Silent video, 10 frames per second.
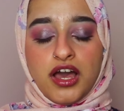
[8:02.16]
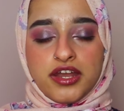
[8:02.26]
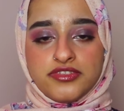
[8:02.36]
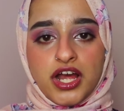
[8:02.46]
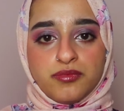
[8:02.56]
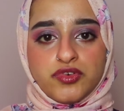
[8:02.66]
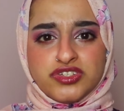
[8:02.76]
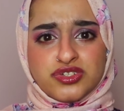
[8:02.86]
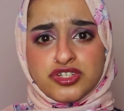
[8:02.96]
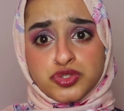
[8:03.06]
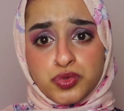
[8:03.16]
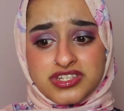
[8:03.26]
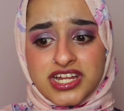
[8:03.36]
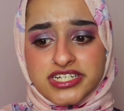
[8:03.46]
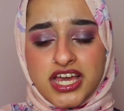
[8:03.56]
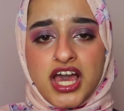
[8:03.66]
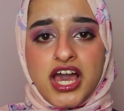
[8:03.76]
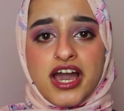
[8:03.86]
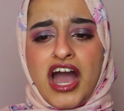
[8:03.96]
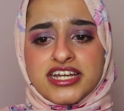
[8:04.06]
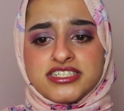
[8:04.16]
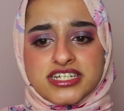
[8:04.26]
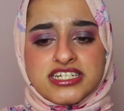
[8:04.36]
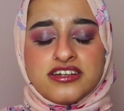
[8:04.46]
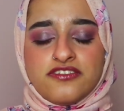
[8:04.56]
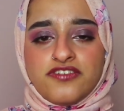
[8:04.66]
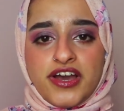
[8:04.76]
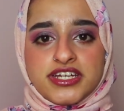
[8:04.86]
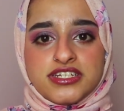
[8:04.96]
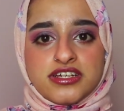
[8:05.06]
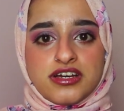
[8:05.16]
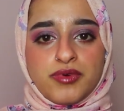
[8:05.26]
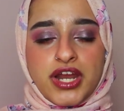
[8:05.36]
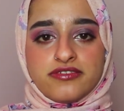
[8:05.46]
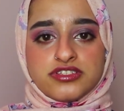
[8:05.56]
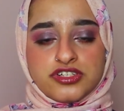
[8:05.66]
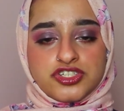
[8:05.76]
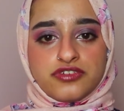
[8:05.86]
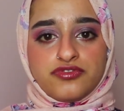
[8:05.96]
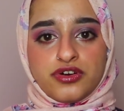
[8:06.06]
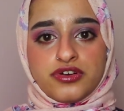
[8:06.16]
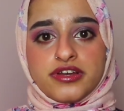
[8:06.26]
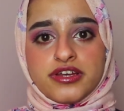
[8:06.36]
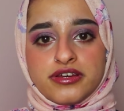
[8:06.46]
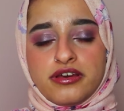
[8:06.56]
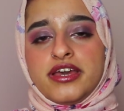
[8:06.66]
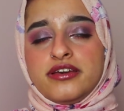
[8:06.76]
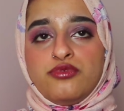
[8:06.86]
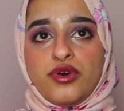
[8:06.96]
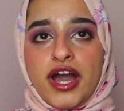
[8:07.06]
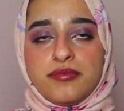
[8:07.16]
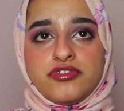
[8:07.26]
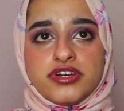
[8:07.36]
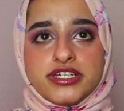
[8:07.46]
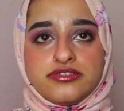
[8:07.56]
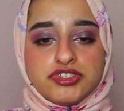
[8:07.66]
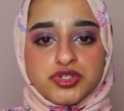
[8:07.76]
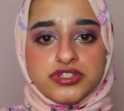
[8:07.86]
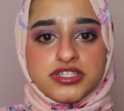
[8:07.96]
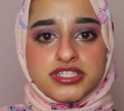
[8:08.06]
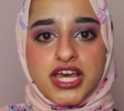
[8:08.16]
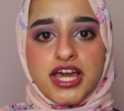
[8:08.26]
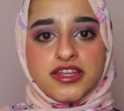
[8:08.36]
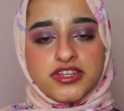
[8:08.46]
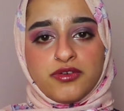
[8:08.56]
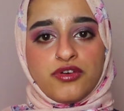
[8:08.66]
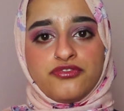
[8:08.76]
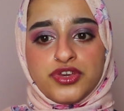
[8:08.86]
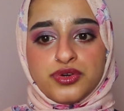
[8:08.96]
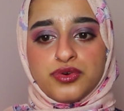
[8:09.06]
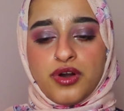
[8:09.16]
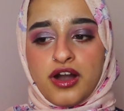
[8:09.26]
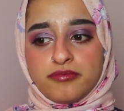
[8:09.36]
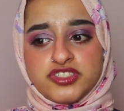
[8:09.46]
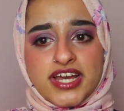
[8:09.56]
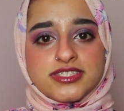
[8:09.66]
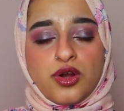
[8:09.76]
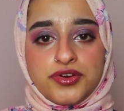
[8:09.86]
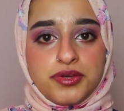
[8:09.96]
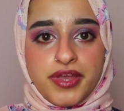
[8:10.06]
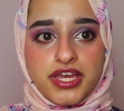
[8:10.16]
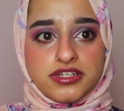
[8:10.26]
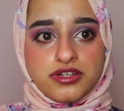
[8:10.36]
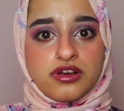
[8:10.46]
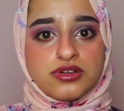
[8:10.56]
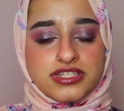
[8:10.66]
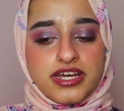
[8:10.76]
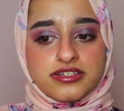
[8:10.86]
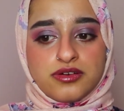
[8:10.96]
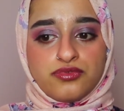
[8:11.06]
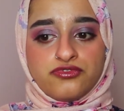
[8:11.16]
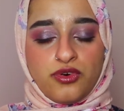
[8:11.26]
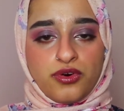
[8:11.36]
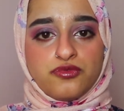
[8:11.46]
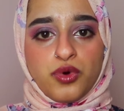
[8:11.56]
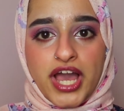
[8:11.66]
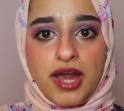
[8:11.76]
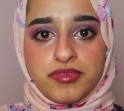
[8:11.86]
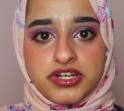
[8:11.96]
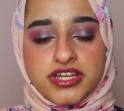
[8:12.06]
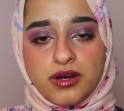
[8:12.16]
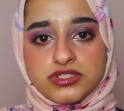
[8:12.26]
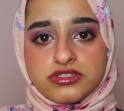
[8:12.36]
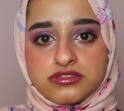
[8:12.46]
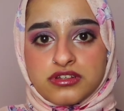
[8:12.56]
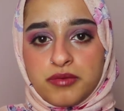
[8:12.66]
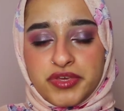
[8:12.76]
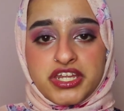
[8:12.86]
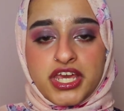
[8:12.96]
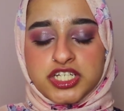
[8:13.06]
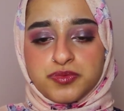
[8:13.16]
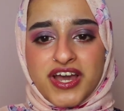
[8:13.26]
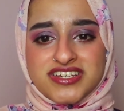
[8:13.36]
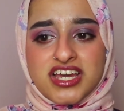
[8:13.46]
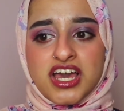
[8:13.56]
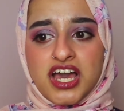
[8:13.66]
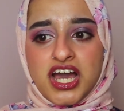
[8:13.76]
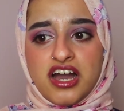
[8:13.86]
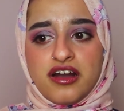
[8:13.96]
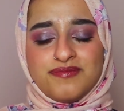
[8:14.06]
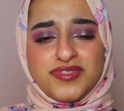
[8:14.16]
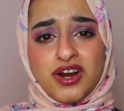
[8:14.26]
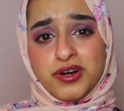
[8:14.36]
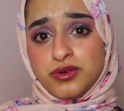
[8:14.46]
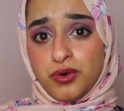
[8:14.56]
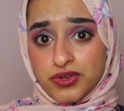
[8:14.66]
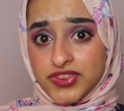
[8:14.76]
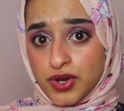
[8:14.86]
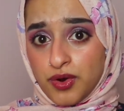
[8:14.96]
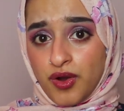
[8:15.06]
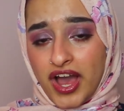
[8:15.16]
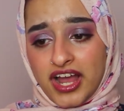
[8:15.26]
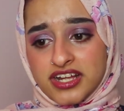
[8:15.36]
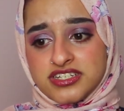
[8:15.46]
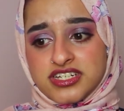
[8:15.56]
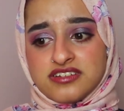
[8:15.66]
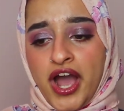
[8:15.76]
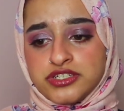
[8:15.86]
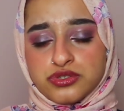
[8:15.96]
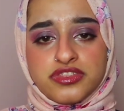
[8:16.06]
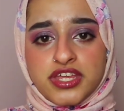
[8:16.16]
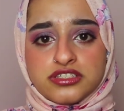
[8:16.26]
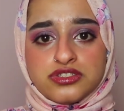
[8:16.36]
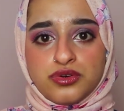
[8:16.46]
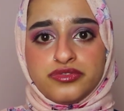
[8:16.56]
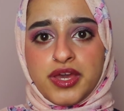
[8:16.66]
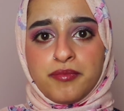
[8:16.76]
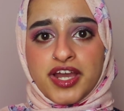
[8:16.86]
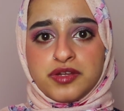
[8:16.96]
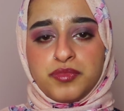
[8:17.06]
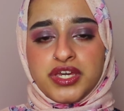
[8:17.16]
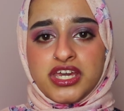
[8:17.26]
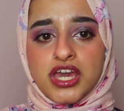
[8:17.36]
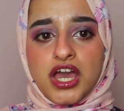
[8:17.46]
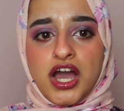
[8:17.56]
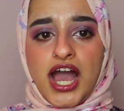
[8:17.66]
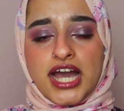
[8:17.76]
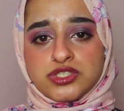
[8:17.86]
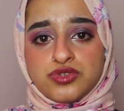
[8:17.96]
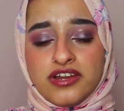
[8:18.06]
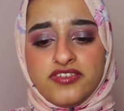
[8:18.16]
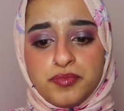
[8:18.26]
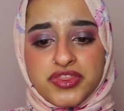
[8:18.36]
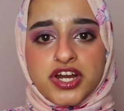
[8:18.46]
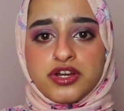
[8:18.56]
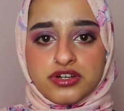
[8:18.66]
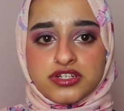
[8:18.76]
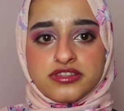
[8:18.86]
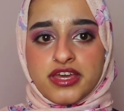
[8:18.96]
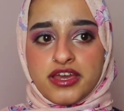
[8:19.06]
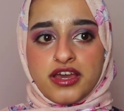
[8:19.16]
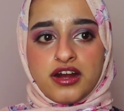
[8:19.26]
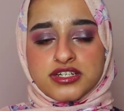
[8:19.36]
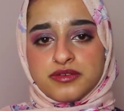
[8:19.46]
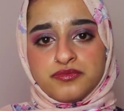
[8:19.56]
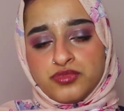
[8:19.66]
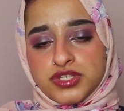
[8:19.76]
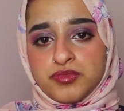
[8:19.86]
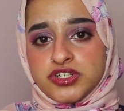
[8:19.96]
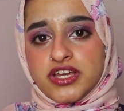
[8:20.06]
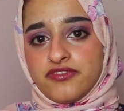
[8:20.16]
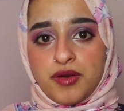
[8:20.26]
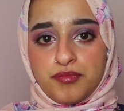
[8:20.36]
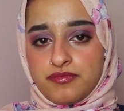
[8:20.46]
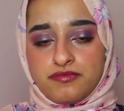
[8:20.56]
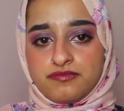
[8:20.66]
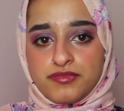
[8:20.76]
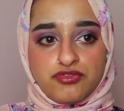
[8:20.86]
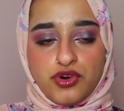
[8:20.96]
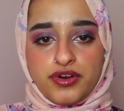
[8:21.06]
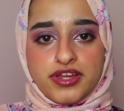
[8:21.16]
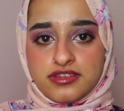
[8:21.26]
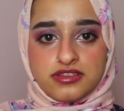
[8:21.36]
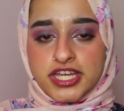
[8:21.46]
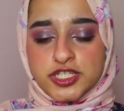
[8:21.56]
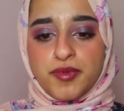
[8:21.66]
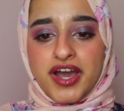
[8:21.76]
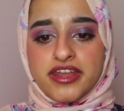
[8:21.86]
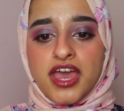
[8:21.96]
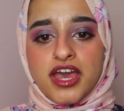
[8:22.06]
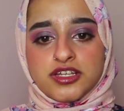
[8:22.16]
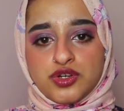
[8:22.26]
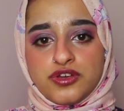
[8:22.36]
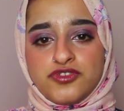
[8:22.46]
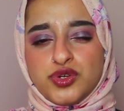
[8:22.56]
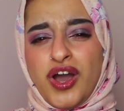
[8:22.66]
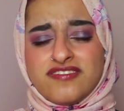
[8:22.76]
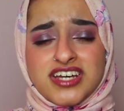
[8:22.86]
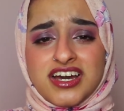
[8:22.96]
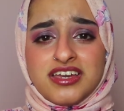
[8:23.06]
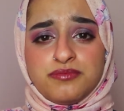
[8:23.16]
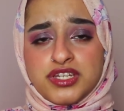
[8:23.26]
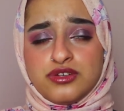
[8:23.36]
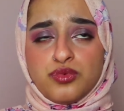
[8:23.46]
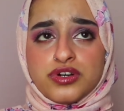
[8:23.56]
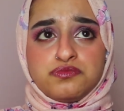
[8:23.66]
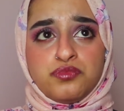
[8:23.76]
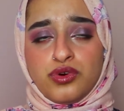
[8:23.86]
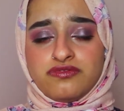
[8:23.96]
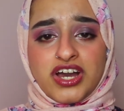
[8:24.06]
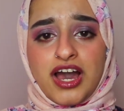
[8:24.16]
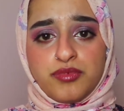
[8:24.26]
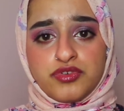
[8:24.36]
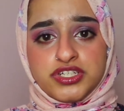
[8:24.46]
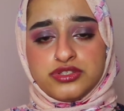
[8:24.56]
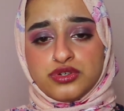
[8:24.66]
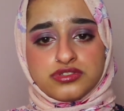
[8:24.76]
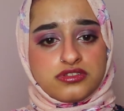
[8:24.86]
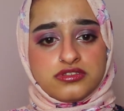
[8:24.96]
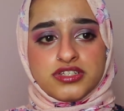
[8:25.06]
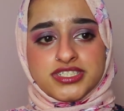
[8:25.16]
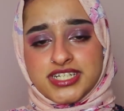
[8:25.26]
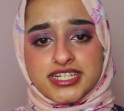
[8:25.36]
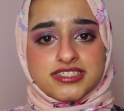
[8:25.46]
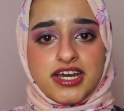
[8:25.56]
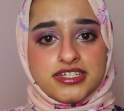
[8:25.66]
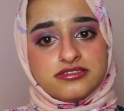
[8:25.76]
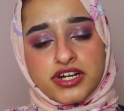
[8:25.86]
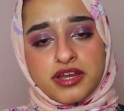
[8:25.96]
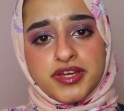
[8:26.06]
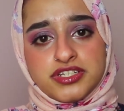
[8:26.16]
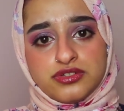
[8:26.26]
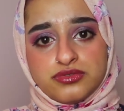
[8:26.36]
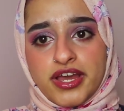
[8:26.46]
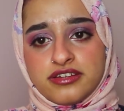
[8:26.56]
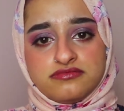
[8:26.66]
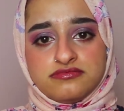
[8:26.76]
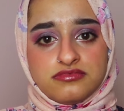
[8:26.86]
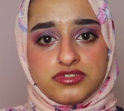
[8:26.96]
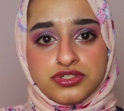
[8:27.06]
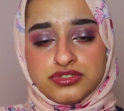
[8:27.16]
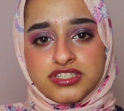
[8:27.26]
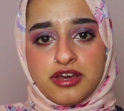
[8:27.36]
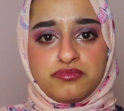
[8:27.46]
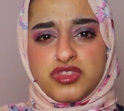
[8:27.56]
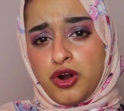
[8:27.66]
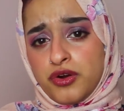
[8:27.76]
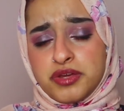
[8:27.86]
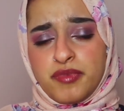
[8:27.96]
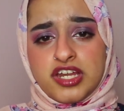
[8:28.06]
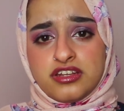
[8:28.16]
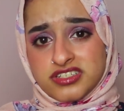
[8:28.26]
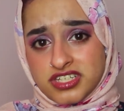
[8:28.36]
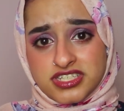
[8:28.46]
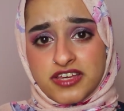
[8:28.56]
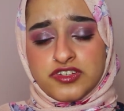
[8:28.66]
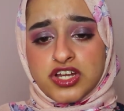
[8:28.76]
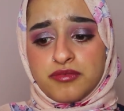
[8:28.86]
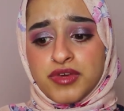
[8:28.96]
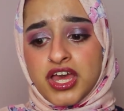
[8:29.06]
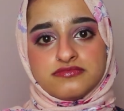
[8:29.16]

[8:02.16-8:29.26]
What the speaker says: Another helpful resource is Quizlet. I did find when I was searching for vocabulary resources that there were a few decks already made in Quizlet for vocabulary that was coming in HPAT. They are old though, and I don't think so they might be as relevant, but they're good. They are some words have come before in HPAT. So if you have time and you want more vocabulary, those are the decks I recommend you and use them. They're already made. It's gonna save you time.